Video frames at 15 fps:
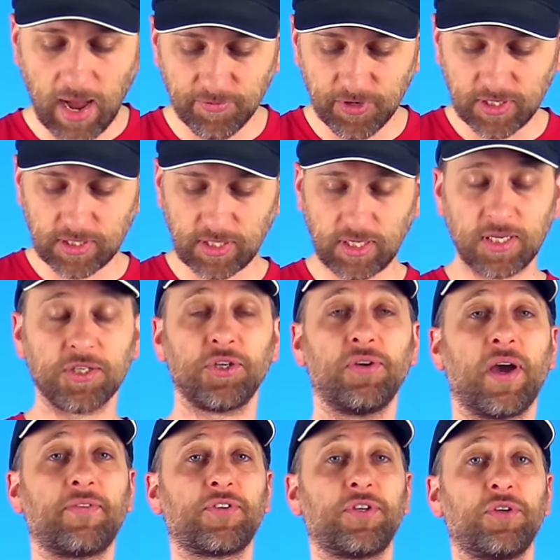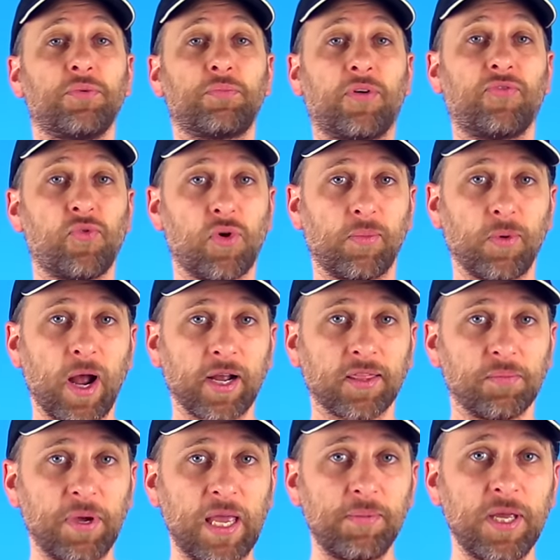obviously, is you have to perform rock the
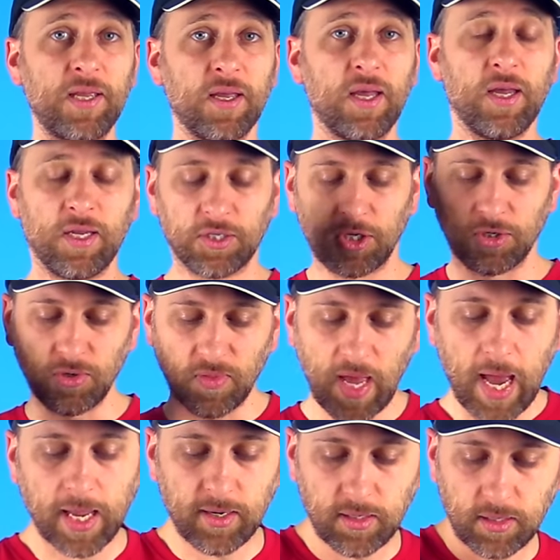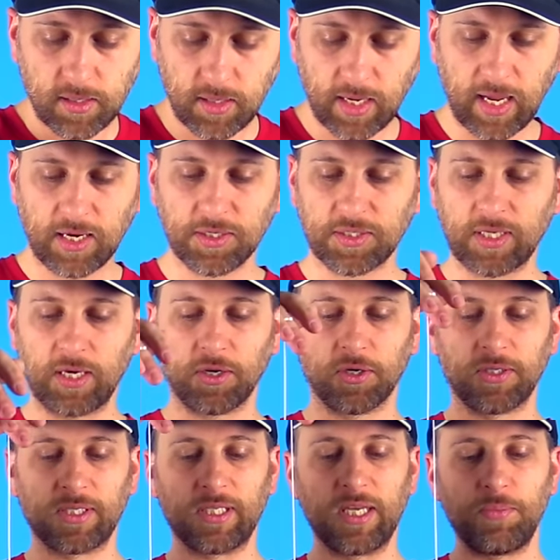baby. To do that, again, just get a
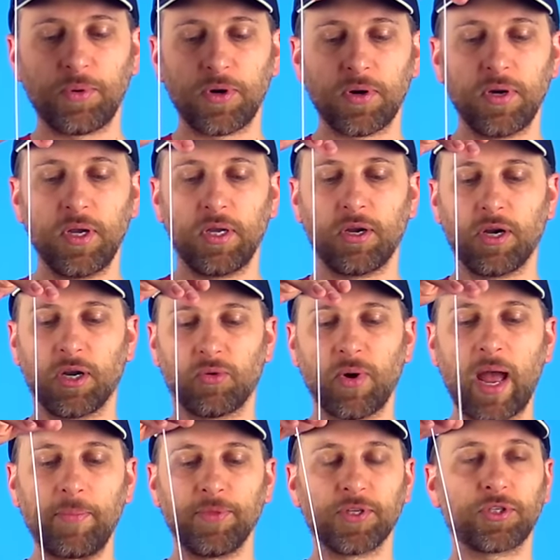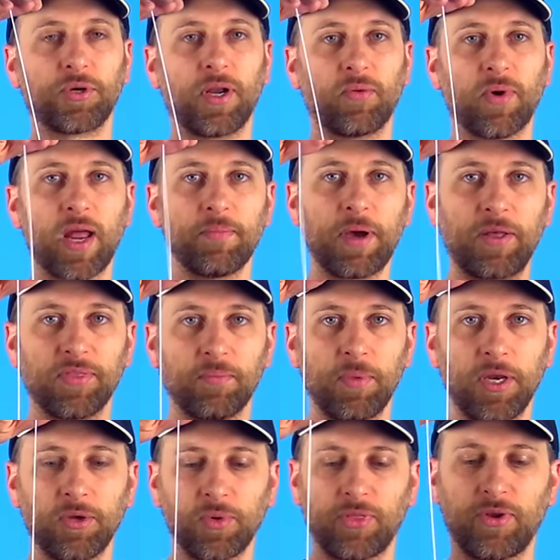good sleeper. You're going to grab the string right about in the
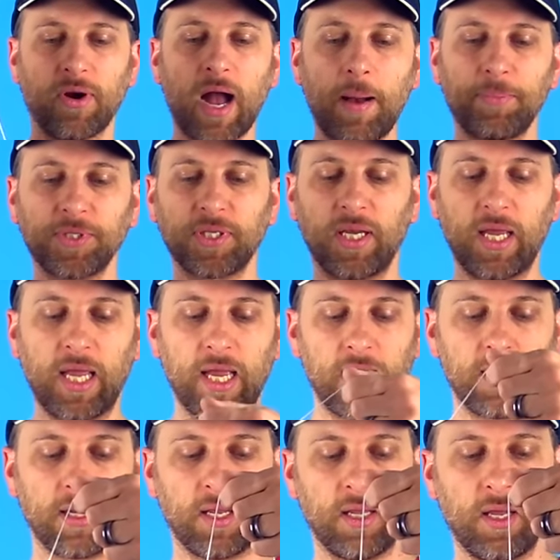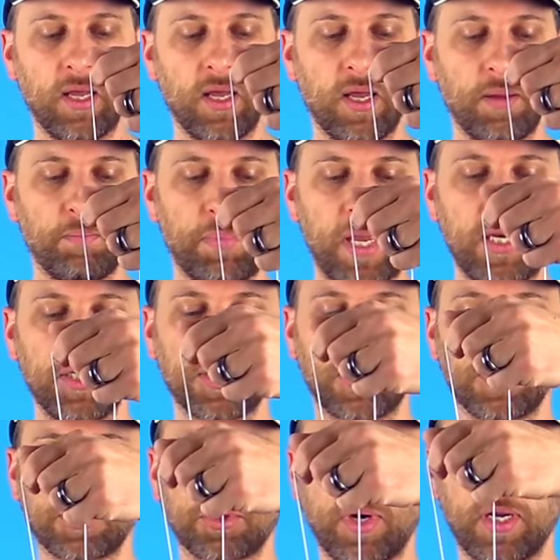middle with your opposite hand, pinch
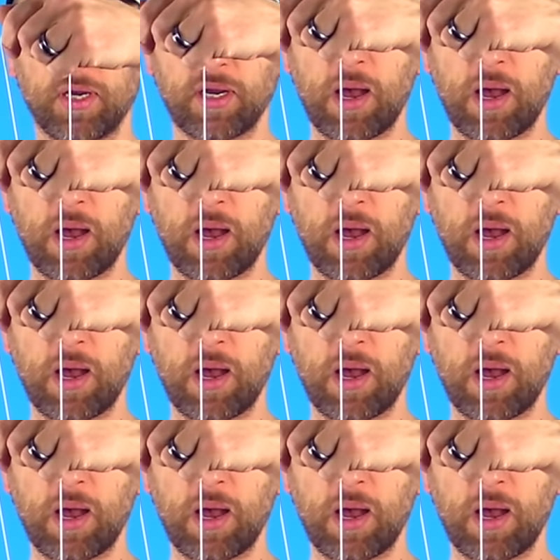the string a